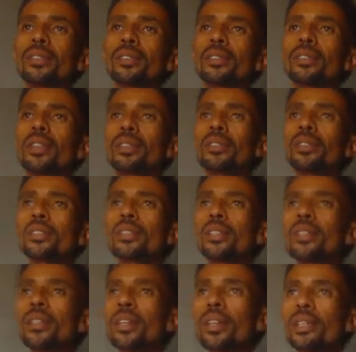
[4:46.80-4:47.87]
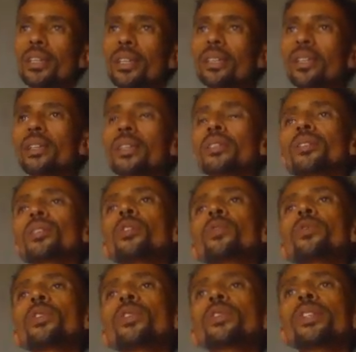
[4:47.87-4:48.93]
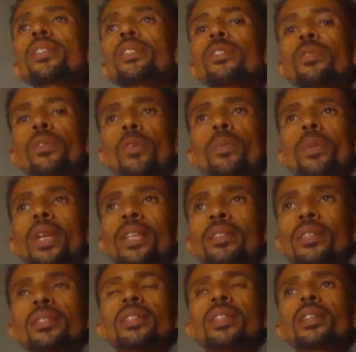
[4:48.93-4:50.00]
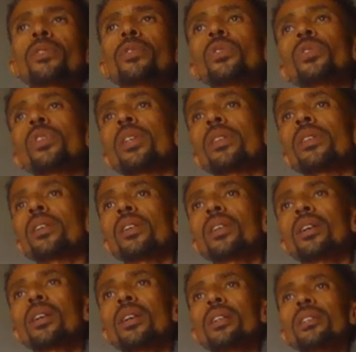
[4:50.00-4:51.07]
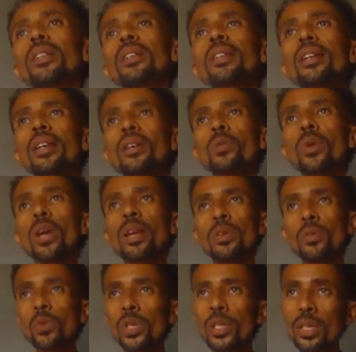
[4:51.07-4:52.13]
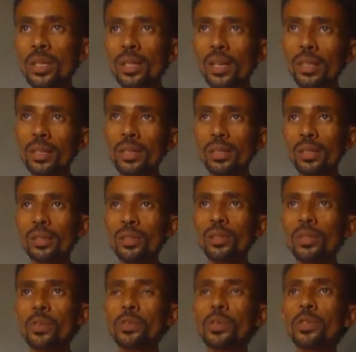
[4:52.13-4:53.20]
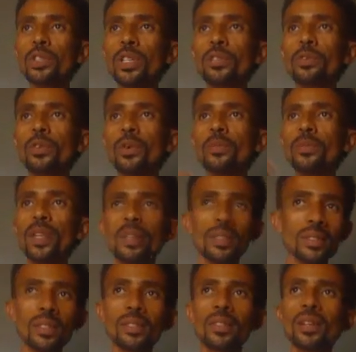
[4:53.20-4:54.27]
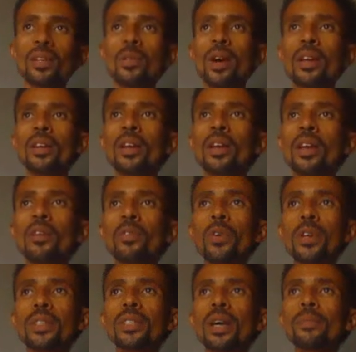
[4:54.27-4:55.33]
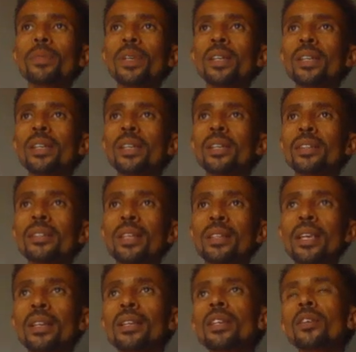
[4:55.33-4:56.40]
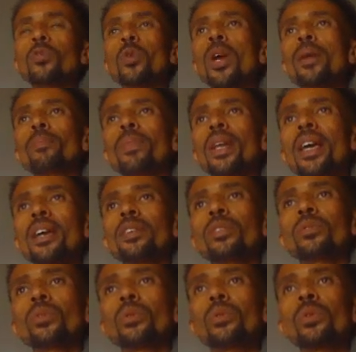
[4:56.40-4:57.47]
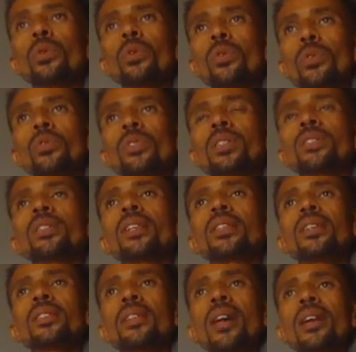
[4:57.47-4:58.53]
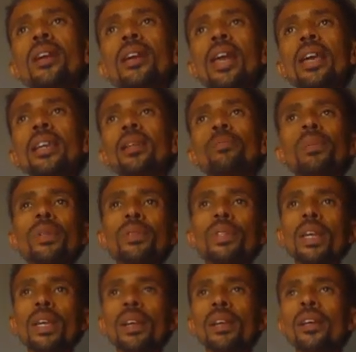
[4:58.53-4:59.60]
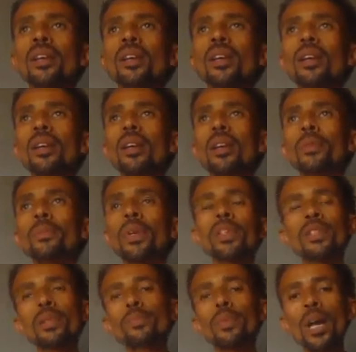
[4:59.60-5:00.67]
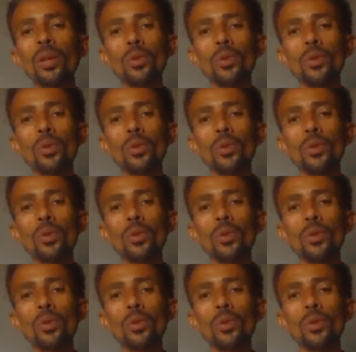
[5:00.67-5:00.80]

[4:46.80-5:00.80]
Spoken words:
just generating new features from existing feature. We generate new feature from the existing one. For example, the technique we apply to do these things are like PTA, principal